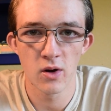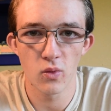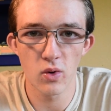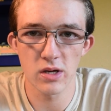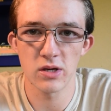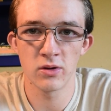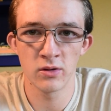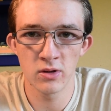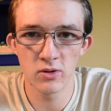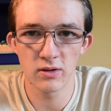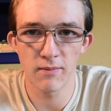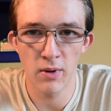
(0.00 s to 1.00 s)
what you can
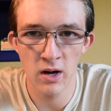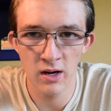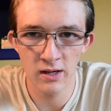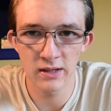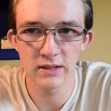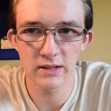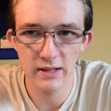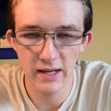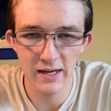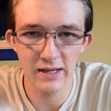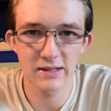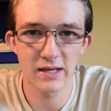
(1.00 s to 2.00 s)
use in ponds,
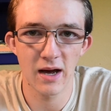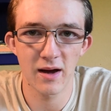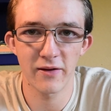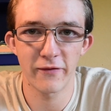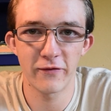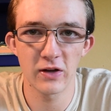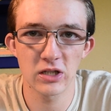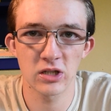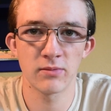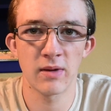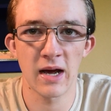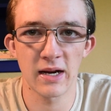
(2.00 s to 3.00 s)
lakes, how to fish
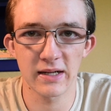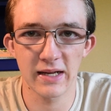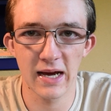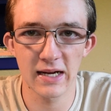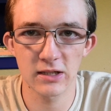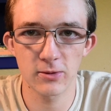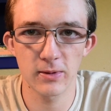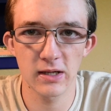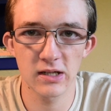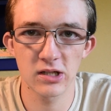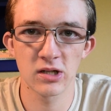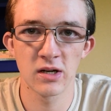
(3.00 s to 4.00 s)
them, how to catch
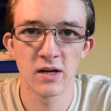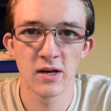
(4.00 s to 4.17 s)
fish,